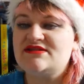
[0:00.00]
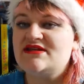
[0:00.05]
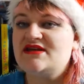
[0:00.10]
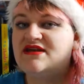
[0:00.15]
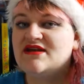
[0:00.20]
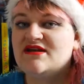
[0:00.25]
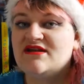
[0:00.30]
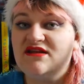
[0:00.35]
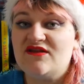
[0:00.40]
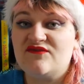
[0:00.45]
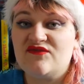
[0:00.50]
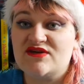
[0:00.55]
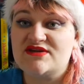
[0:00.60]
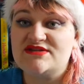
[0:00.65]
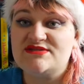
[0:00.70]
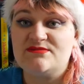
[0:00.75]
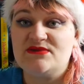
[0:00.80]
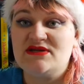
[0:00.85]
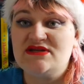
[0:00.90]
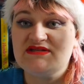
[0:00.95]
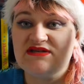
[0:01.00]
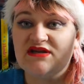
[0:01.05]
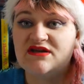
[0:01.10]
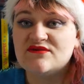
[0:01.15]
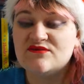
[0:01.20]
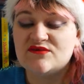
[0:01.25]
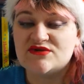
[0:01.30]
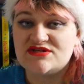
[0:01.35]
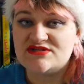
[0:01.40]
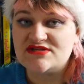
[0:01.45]
The Love Lies
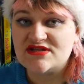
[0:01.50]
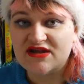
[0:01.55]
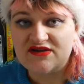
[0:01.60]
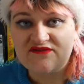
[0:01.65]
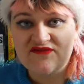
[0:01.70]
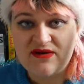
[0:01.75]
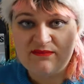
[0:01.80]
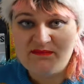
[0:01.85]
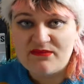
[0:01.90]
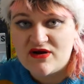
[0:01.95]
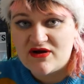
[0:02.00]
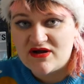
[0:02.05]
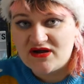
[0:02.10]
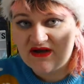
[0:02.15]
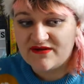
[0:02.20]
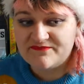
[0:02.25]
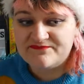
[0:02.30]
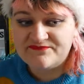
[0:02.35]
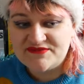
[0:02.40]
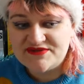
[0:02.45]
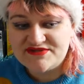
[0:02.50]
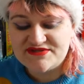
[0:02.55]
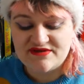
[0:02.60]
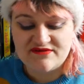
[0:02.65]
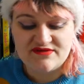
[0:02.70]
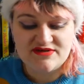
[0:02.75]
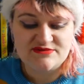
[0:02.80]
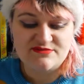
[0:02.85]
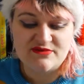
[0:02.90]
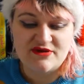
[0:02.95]
Bleeding, which is a vampire
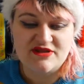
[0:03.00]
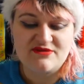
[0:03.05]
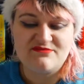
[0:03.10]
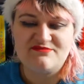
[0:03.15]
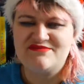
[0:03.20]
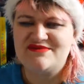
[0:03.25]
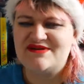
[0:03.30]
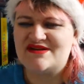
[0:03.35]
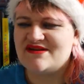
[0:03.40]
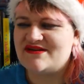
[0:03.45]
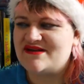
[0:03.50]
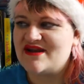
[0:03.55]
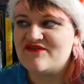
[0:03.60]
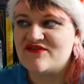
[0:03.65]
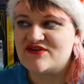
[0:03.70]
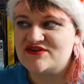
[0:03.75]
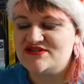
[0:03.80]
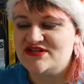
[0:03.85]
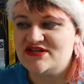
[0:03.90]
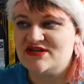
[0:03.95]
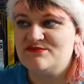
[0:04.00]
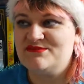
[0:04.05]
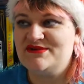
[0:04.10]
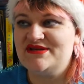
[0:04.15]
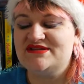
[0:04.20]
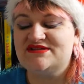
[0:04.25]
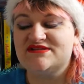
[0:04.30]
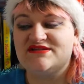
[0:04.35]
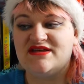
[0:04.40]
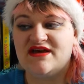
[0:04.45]
series by them. Never actually
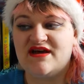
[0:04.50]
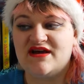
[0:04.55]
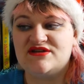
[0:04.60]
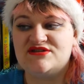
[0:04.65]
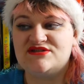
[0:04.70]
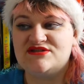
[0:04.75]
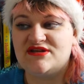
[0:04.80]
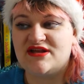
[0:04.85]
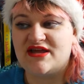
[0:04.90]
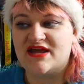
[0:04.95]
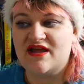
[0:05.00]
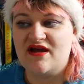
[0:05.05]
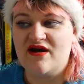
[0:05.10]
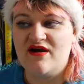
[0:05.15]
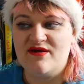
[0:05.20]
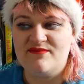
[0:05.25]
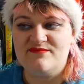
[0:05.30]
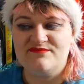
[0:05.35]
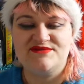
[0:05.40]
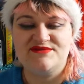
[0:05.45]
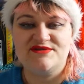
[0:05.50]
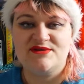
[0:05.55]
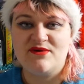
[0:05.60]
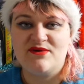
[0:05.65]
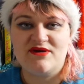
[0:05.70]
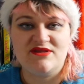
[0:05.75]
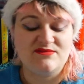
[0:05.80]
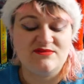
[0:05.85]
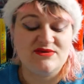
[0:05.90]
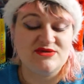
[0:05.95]
completed that, actually. I'm
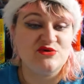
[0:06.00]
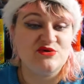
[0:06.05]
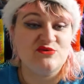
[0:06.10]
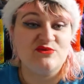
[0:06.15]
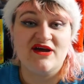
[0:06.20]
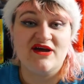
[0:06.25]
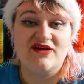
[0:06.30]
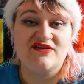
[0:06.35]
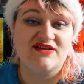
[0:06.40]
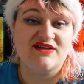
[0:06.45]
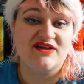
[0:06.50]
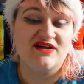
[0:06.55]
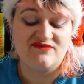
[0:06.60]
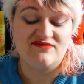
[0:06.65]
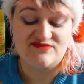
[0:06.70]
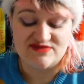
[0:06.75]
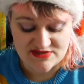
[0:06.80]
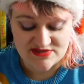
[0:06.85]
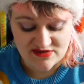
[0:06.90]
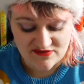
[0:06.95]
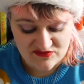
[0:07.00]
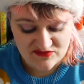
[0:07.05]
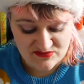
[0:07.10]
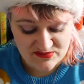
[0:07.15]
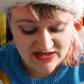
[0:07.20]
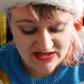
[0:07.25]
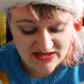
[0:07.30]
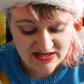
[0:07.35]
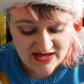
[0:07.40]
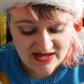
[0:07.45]
somewhere in the middle, but I think I have to start from
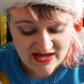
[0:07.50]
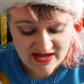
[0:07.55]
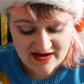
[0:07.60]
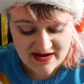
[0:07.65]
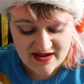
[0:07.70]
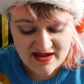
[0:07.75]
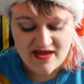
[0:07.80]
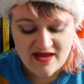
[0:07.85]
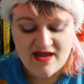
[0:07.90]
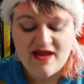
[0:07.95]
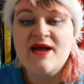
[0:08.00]
the beginning again.